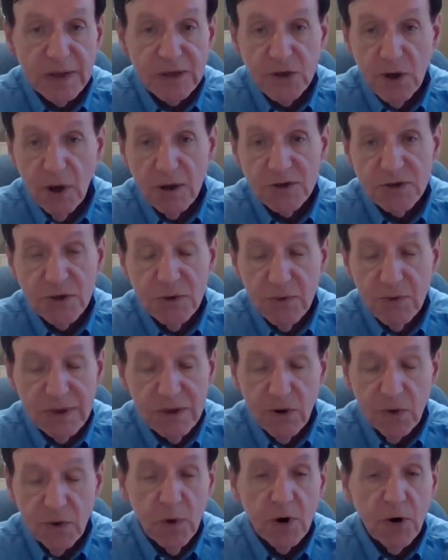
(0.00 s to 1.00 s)
but it's also,
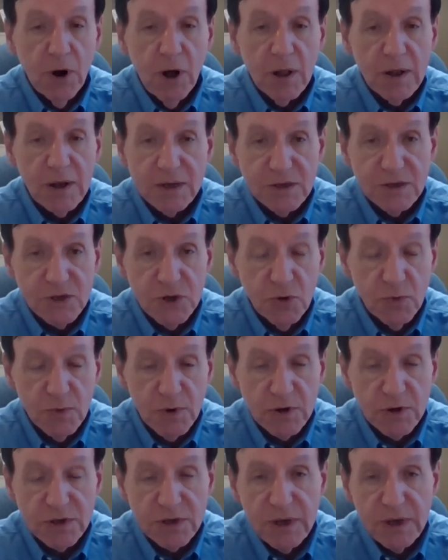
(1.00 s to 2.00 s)
we're all
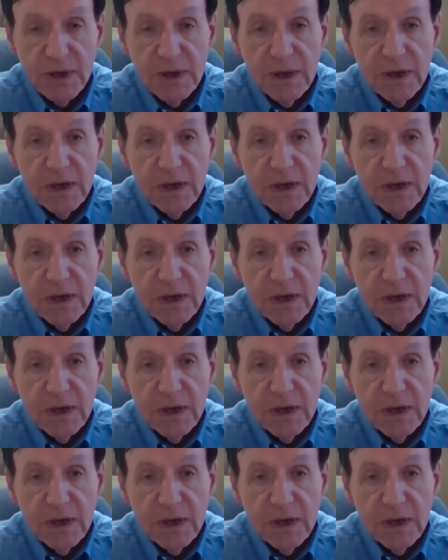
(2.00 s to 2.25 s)
consumers.